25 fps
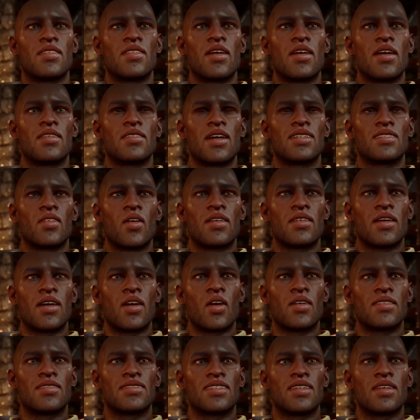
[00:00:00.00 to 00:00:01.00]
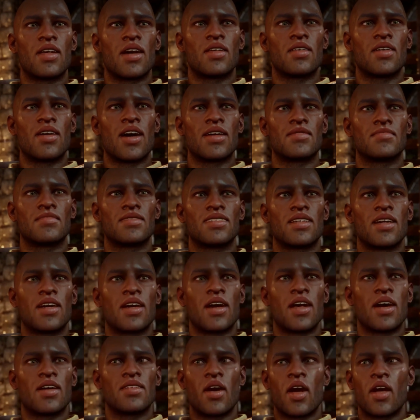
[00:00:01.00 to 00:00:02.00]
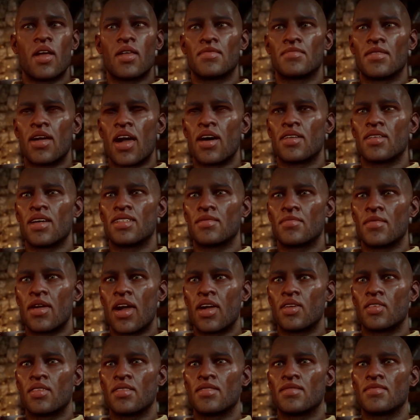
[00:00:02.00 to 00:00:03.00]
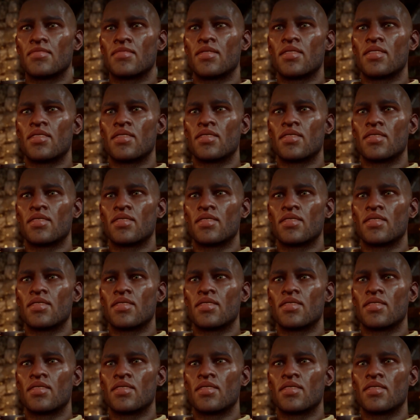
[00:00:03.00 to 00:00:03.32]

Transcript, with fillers: that is what the Lord Seeker claims, and our commanders parrot him.